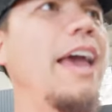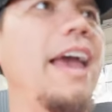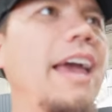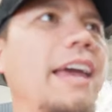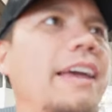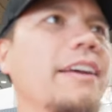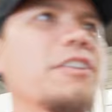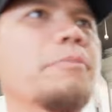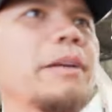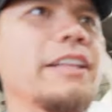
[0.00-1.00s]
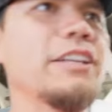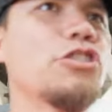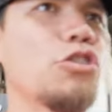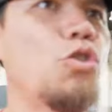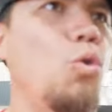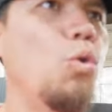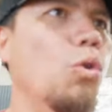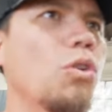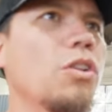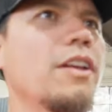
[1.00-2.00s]
A, chameleons are
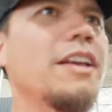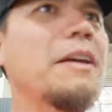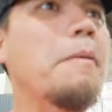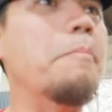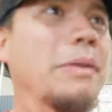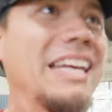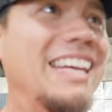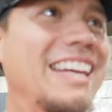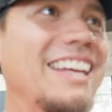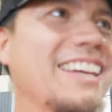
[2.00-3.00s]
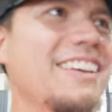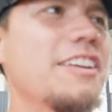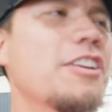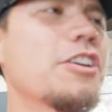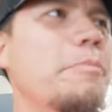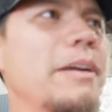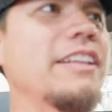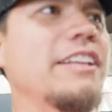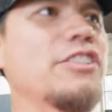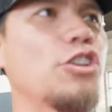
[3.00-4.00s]
cool. B,
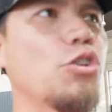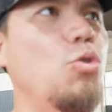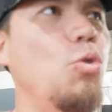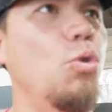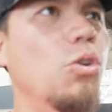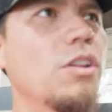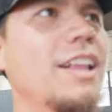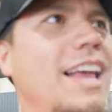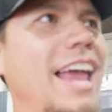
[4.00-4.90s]
chameleons are cool.